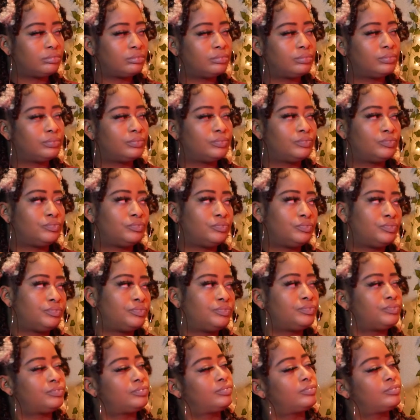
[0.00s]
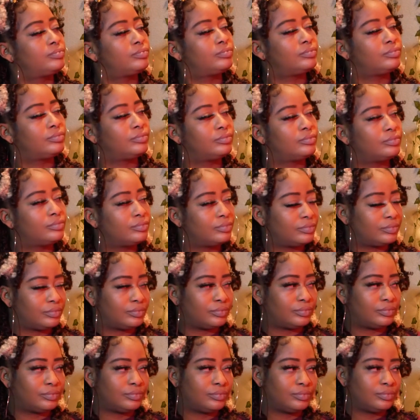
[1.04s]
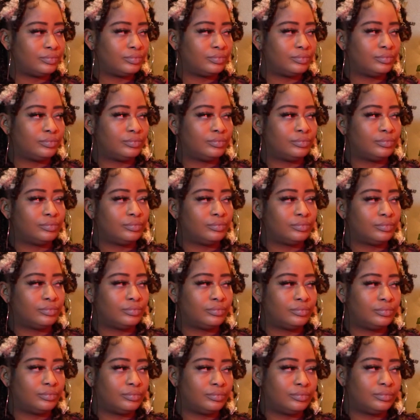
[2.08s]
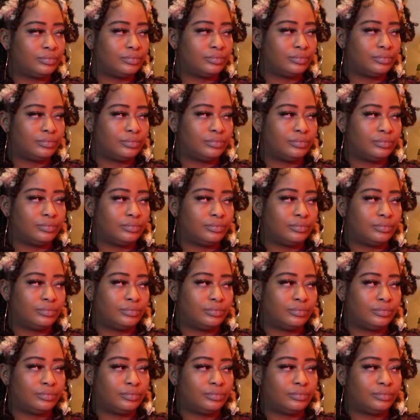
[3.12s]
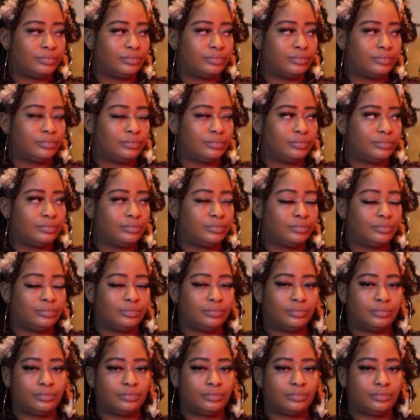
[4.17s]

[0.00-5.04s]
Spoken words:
(silent)